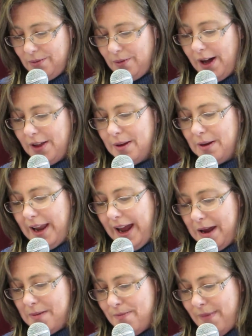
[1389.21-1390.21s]
while the
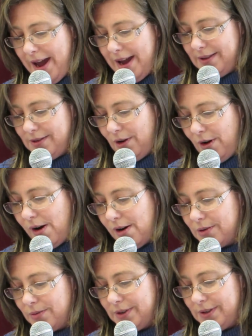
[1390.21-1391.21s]
lame man's
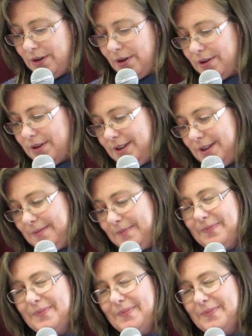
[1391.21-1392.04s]
heart was not.